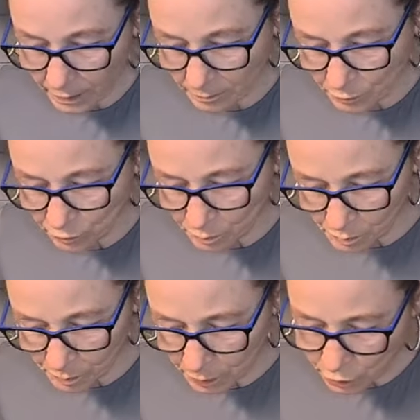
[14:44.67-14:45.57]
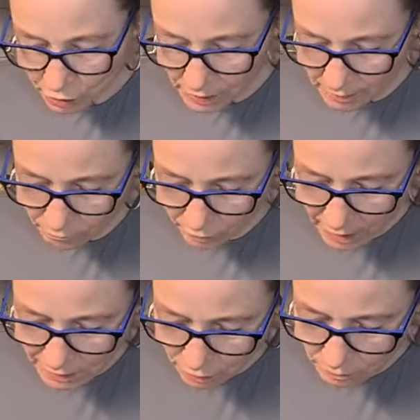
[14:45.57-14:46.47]
I'm just pushing them
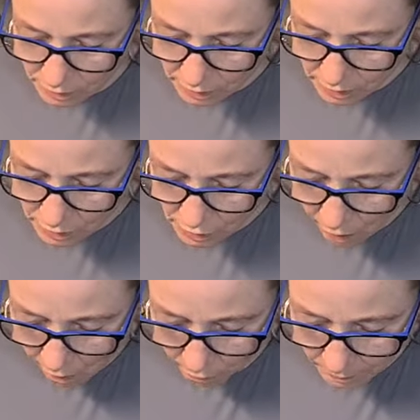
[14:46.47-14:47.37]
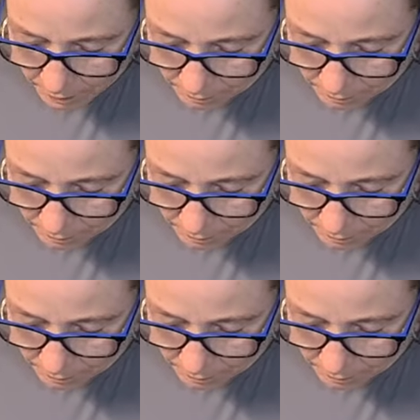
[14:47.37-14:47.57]
right up to the top.